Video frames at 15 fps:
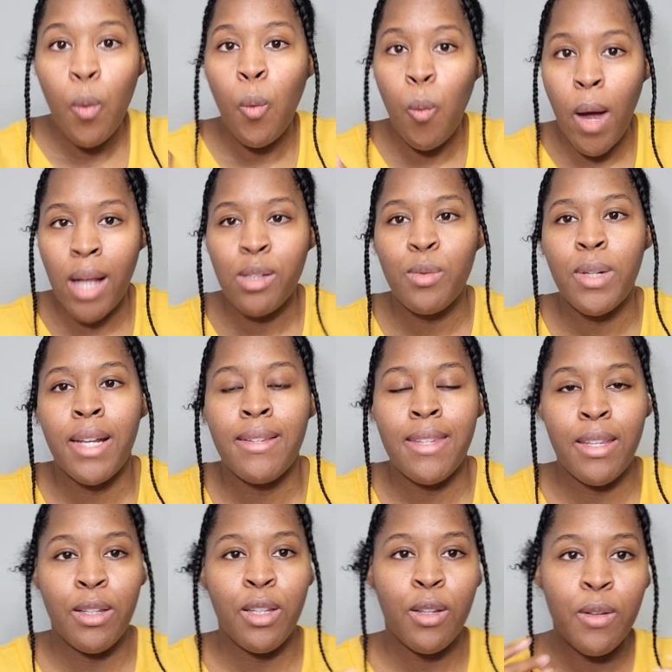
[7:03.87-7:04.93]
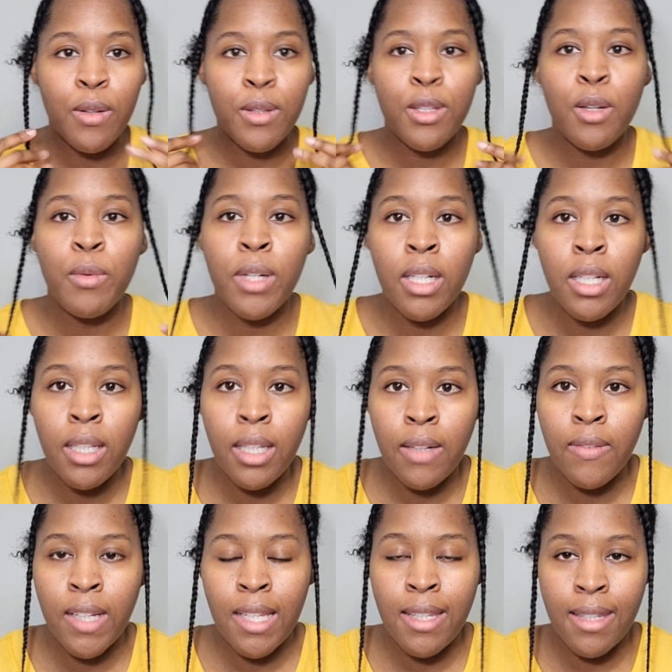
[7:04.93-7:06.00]
Watch what I tell you. So we're gonna leave
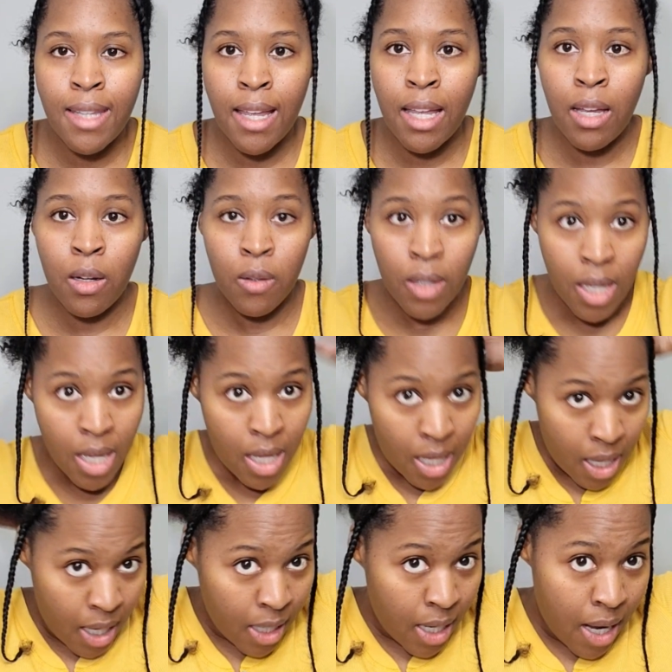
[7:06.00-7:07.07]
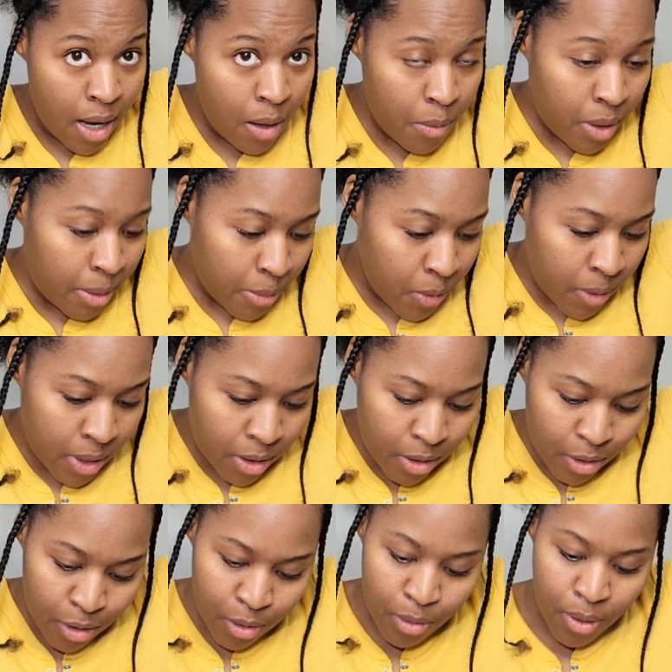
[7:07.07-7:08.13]
these down. And now what I'm going to
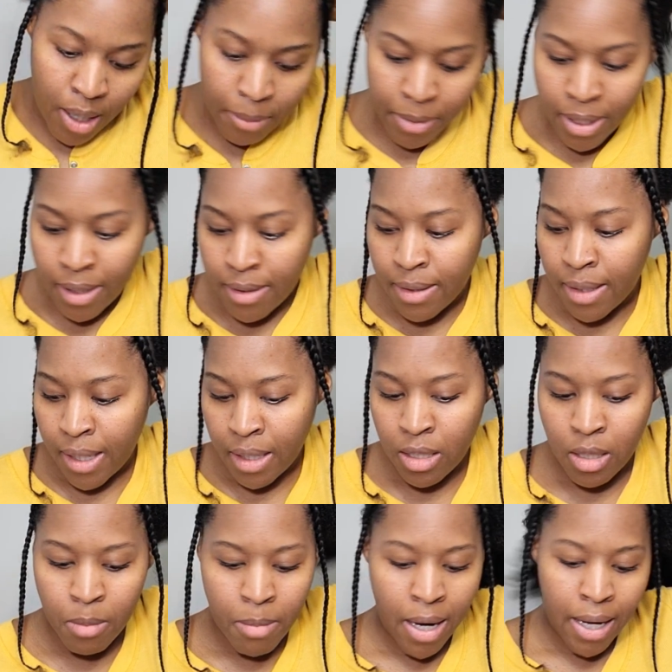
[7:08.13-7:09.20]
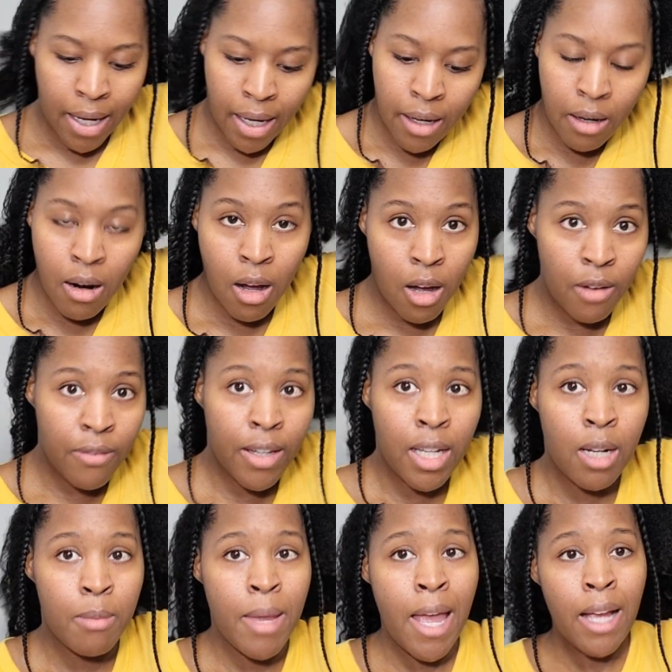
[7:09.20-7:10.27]
do, I'm gonna section my hair off, and
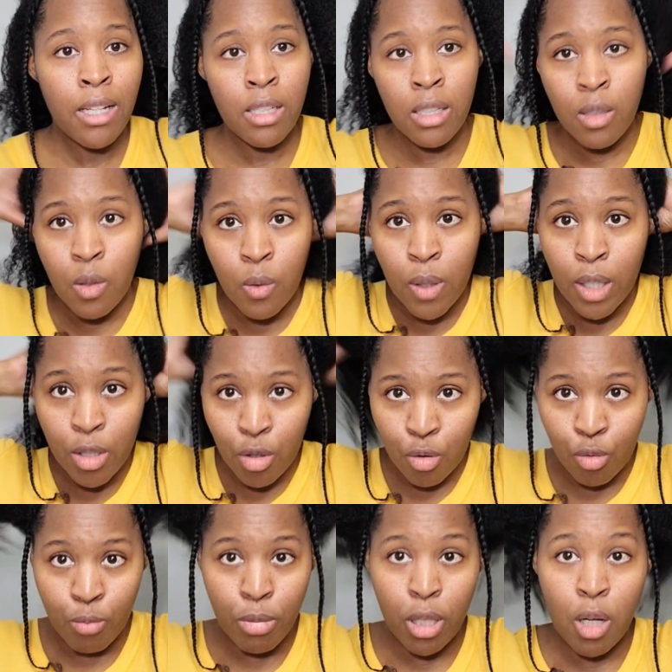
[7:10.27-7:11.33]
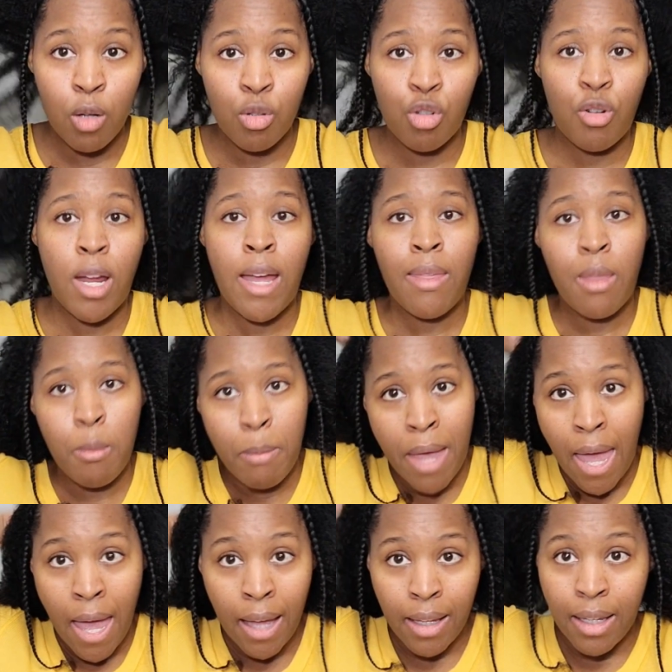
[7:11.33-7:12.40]
I'm actually going to blow dry the
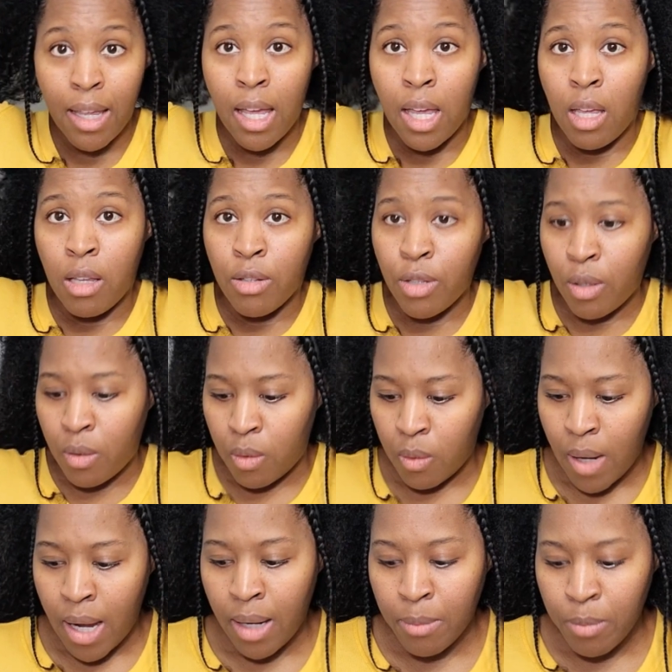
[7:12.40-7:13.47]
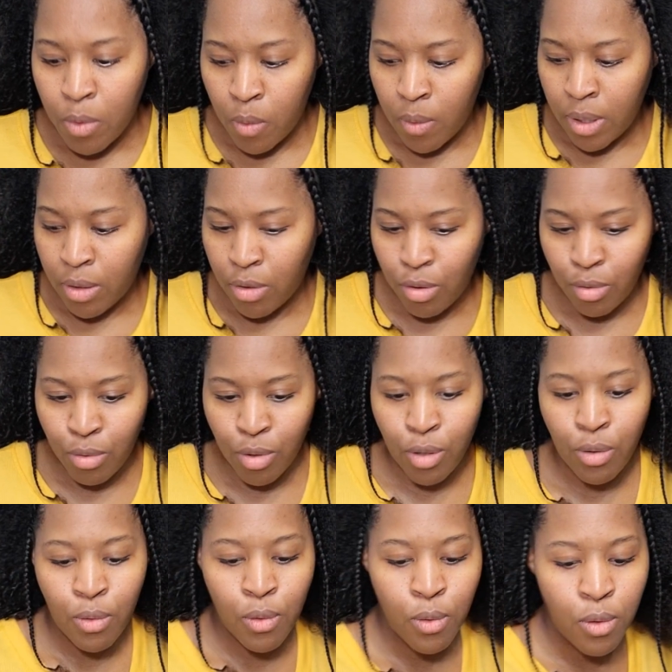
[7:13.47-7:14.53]
back. So I'm going to
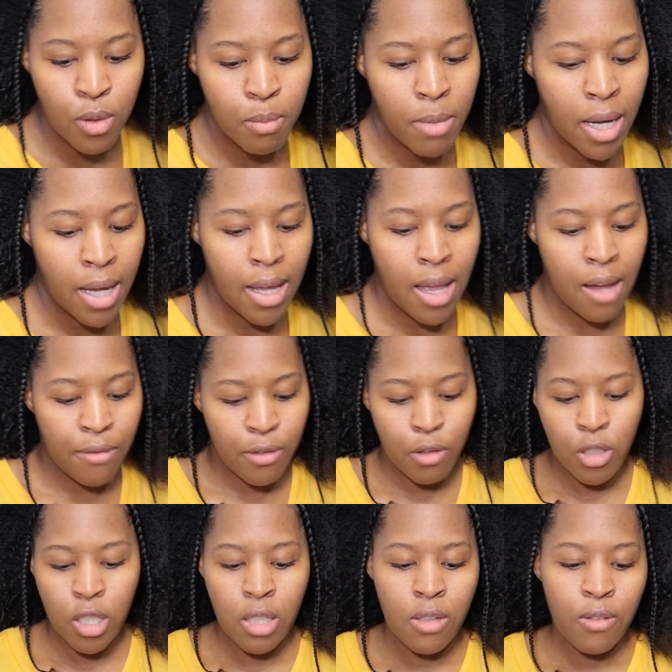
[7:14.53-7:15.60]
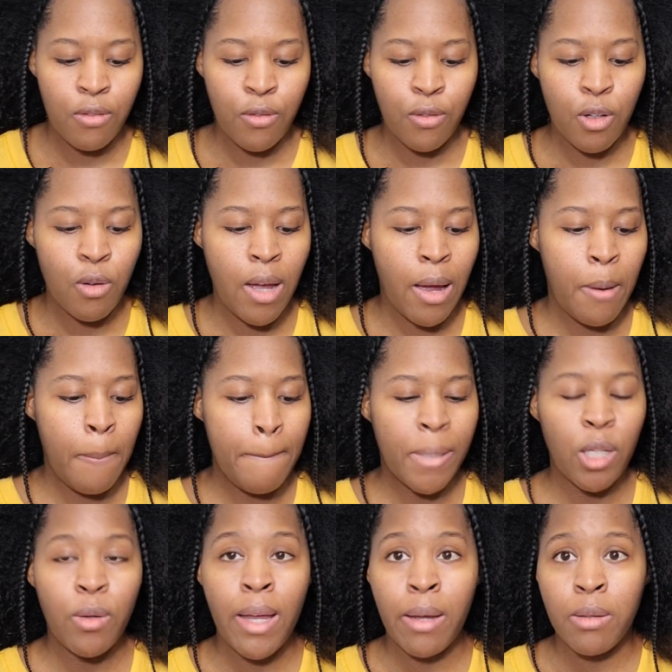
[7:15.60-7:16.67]
use my Afro Sheen
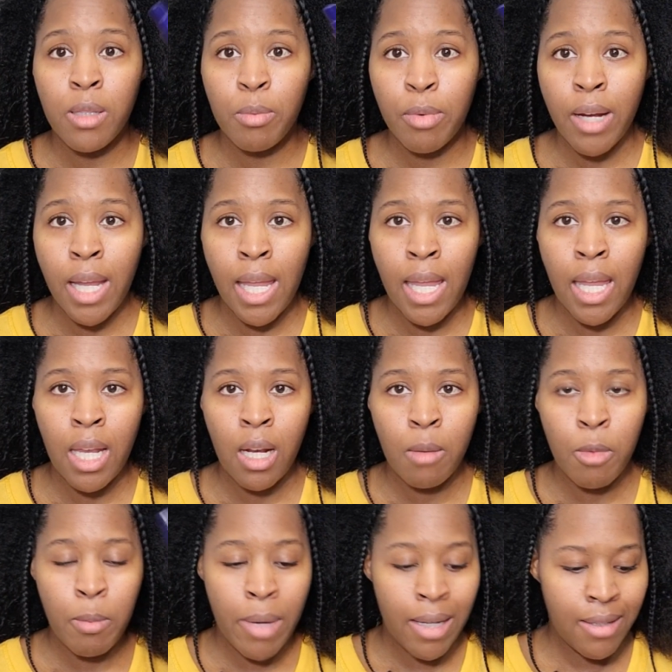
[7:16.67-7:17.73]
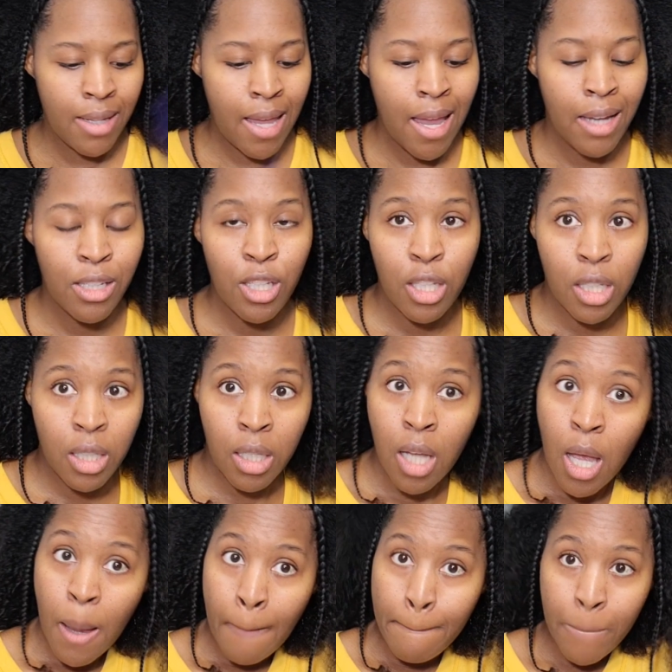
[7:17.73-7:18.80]
Blowout spray, and I'm about to actually
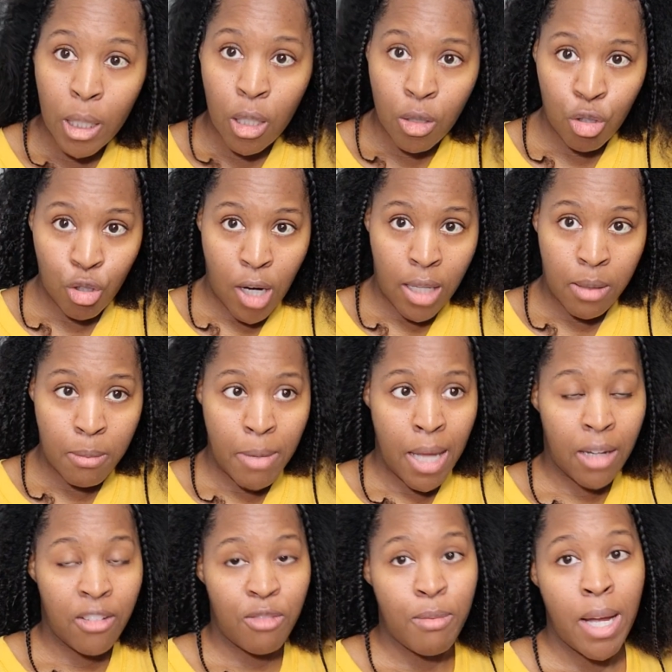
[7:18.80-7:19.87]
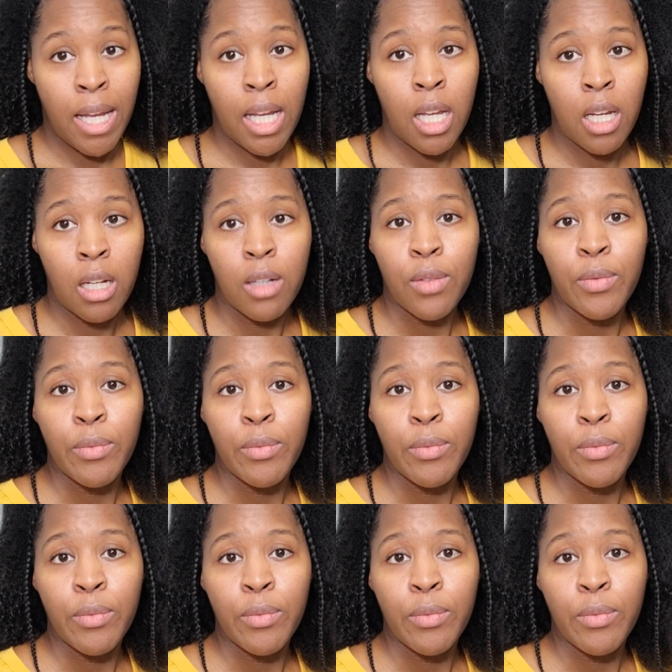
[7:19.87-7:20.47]
blow dry the back of my hair.